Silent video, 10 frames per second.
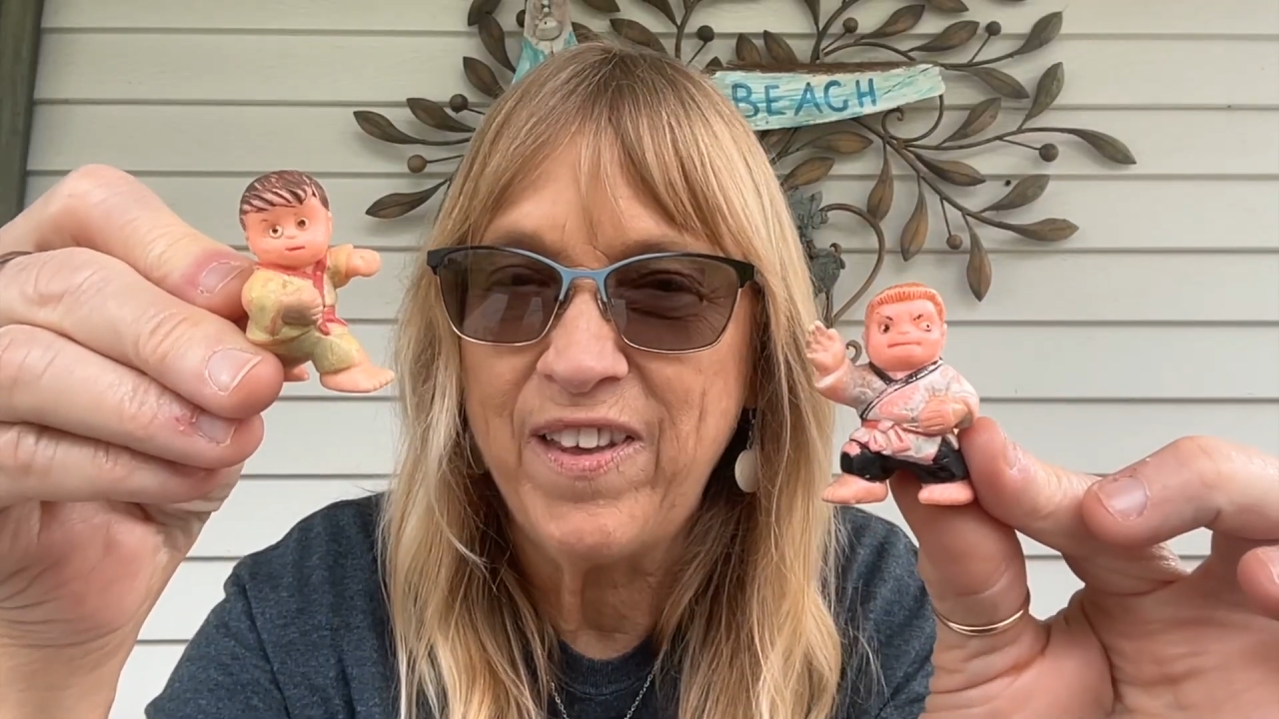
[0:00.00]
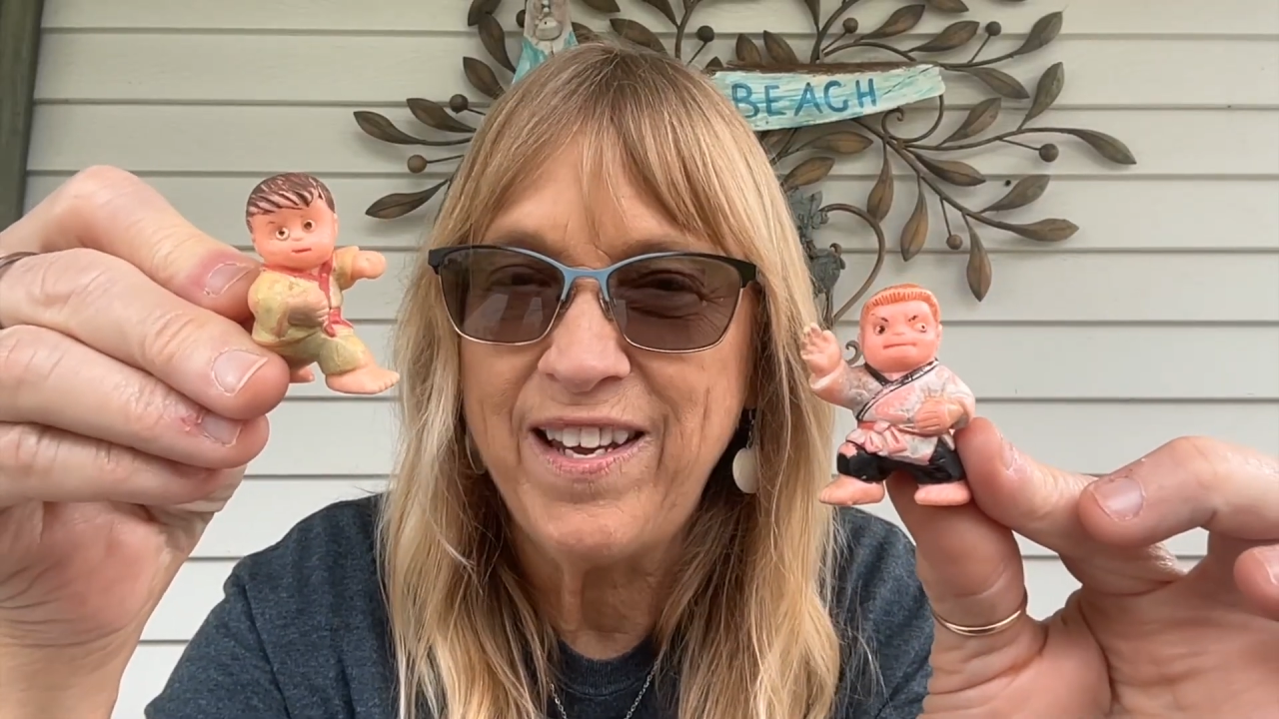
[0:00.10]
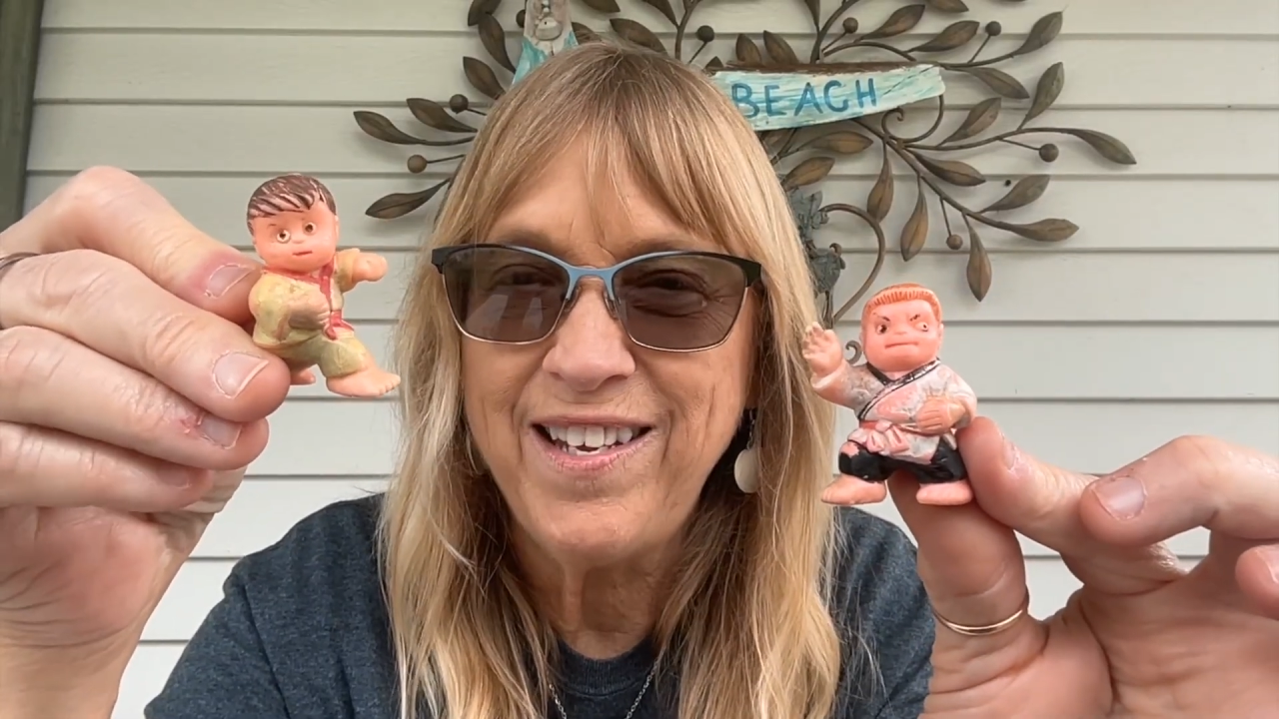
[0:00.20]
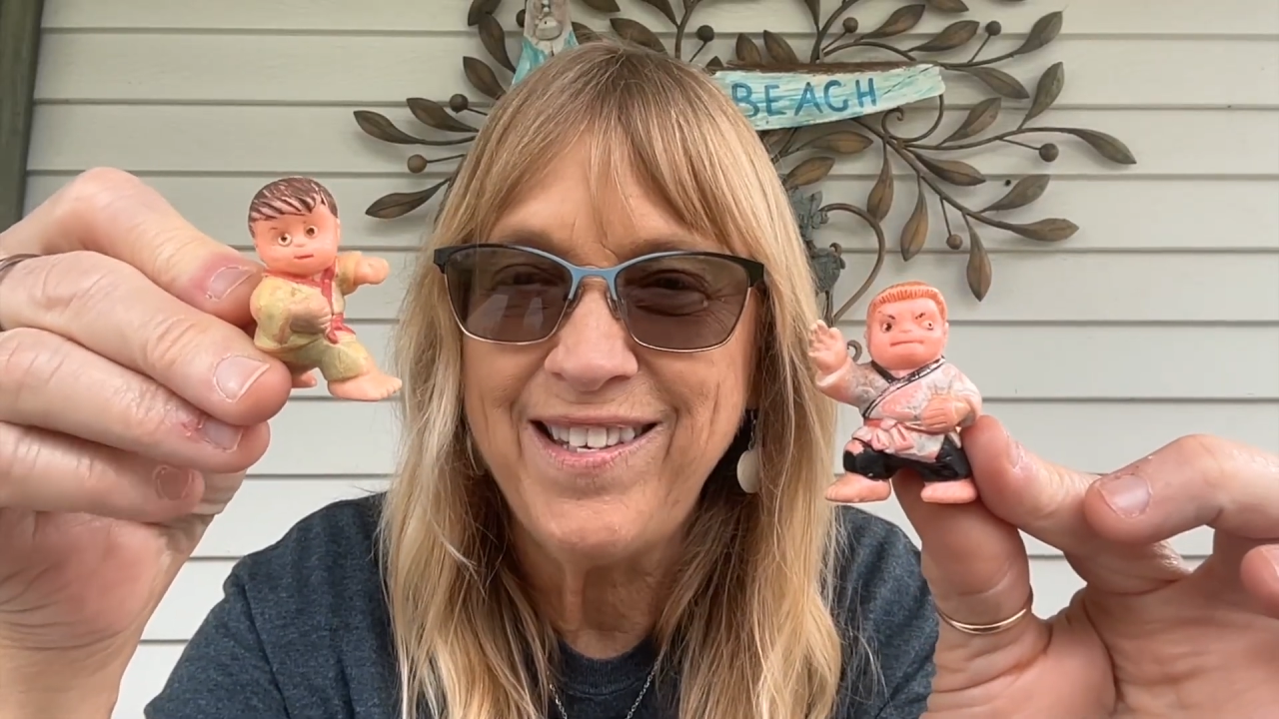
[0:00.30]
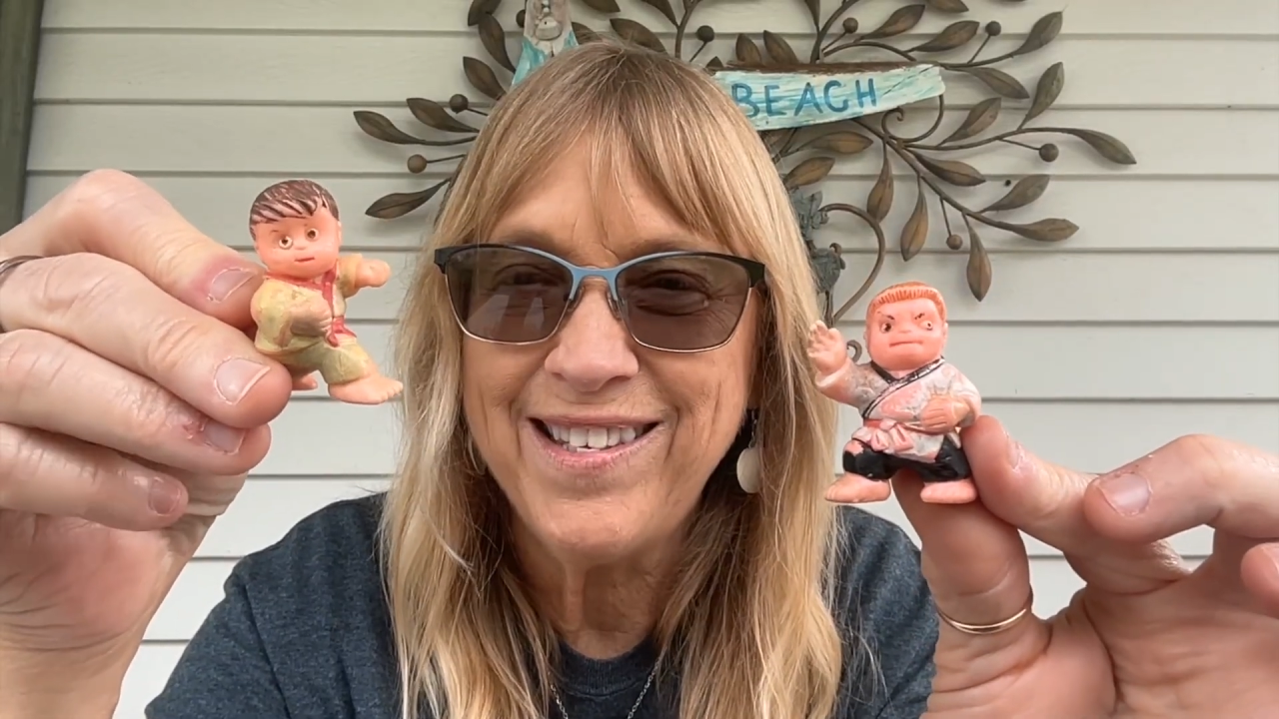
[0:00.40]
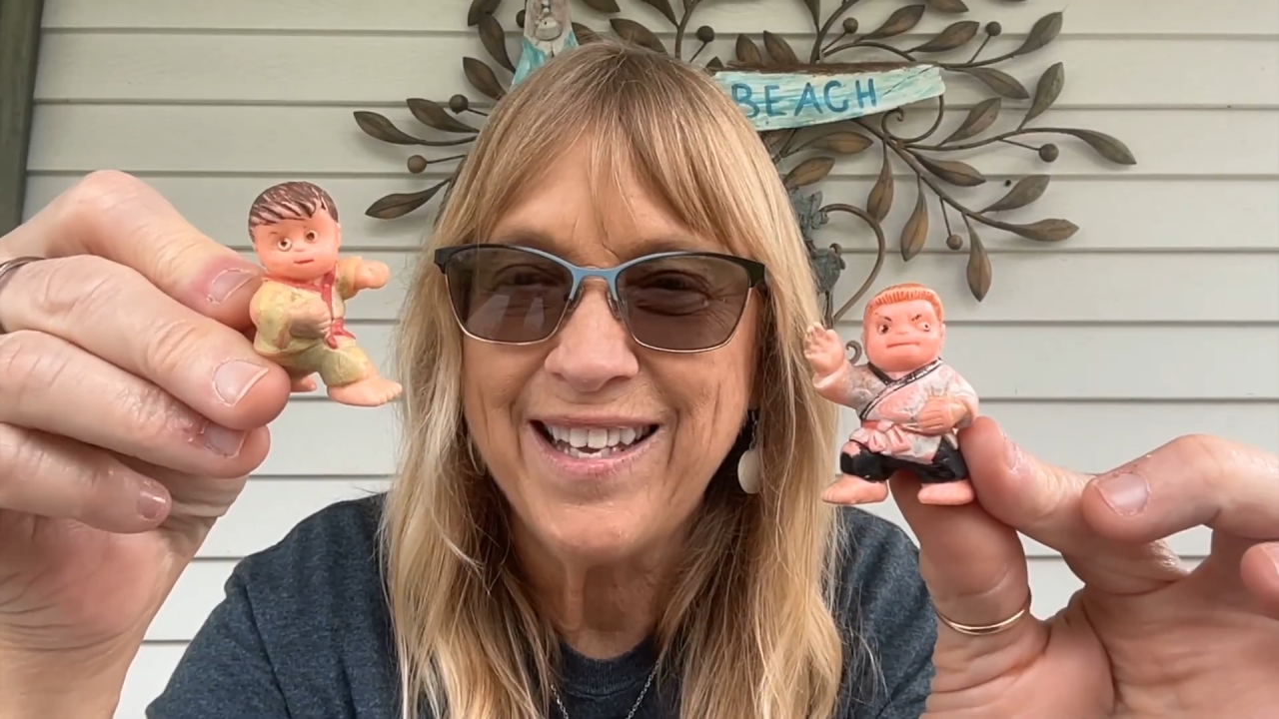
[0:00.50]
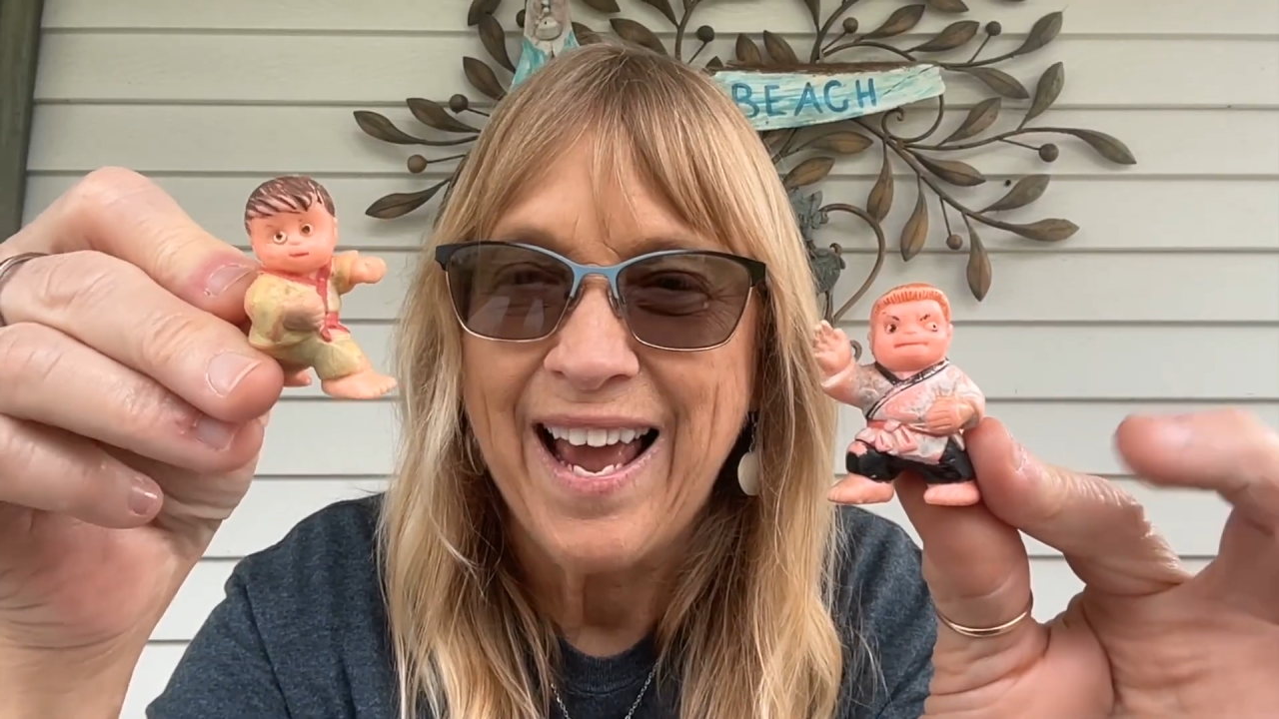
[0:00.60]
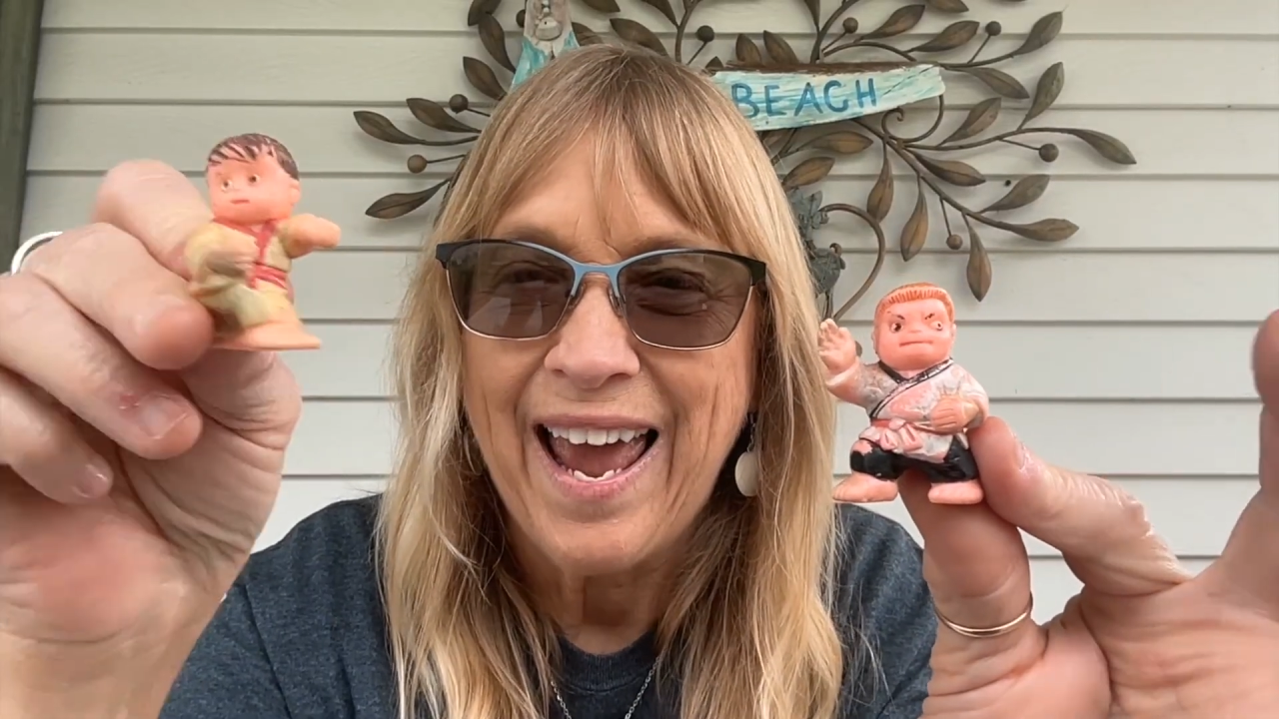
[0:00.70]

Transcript: these